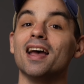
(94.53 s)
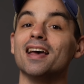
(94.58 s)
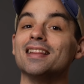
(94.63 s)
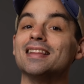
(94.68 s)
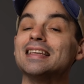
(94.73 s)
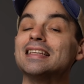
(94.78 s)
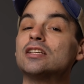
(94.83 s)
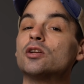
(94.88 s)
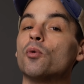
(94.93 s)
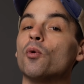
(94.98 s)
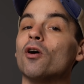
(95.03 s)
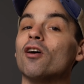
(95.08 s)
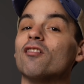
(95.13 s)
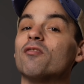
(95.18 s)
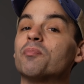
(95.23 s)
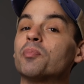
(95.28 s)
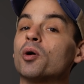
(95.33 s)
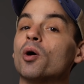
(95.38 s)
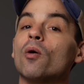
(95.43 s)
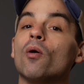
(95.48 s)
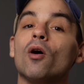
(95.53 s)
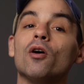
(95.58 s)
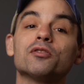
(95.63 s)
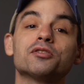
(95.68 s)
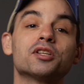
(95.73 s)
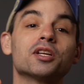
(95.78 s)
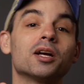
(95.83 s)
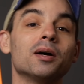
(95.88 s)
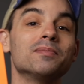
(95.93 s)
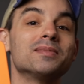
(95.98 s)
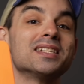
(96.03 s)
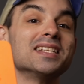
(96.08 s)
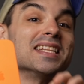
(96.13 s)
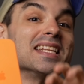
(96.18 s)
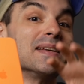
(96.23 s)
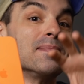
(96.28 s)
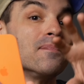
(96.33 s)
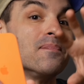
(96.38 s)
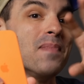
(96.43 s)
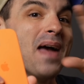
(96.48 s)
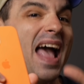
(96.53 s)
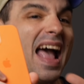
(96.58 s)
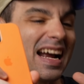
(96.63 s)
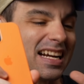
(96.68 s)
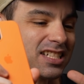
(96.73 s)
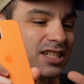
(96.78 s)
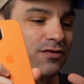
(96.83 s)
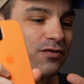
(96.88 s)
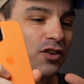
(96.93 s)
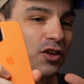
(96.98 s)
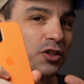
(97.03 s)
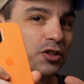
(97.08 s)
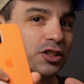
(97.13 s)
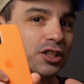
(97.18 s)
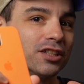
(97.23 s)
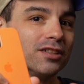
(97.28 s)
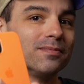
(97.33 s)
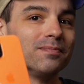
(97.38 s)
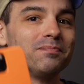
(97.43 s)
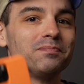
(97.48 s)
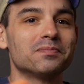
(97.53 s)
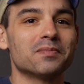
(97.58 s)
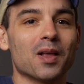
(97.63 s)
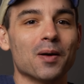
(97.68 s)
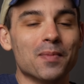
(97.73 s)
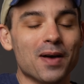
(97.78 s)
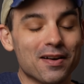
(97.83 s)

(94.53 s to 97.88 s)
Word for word: The twelve Pro also comes in the Max version. I'm